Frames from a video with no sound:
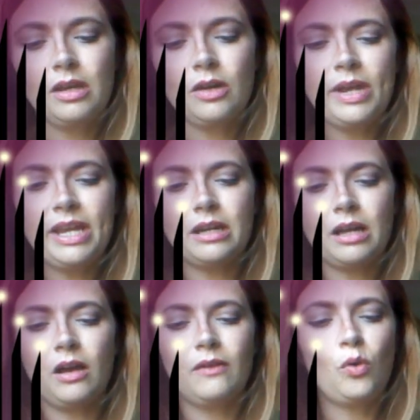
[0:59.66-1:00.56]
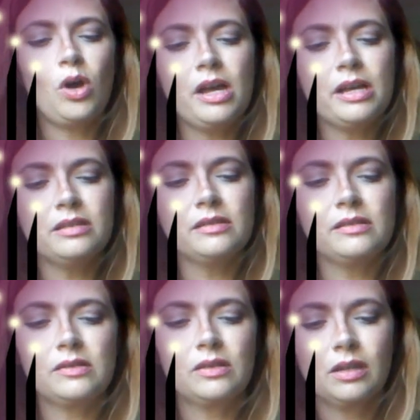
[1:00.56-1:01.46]
Queen of
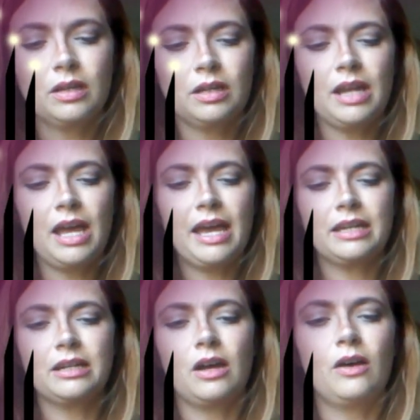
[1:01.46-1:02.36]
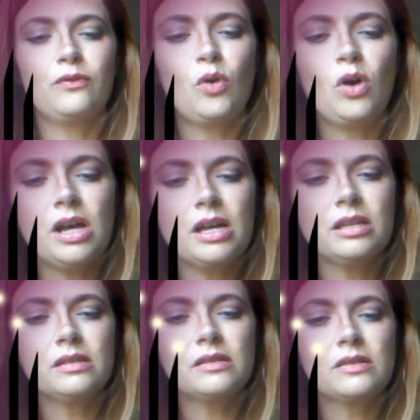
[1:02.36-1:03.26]
Wands, Nine of
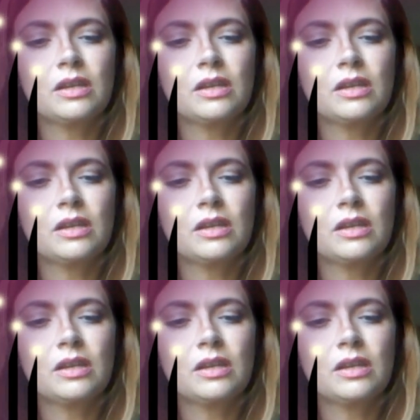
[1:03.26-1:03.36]
Wands,